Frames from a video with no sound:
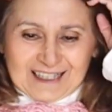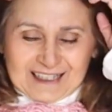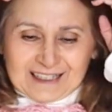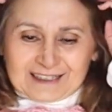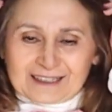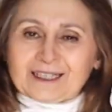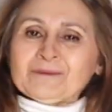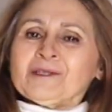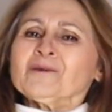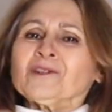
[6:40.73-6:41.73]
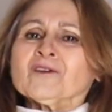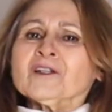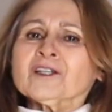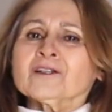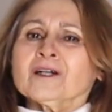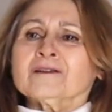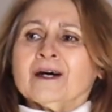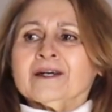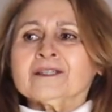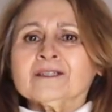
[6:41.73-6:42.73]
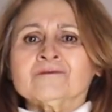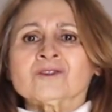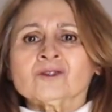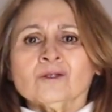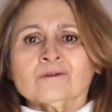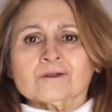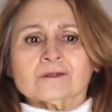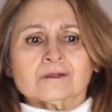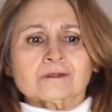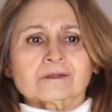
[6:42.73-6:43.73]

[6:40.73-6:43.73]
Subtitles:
And let me know what you think of the idea of a do-over.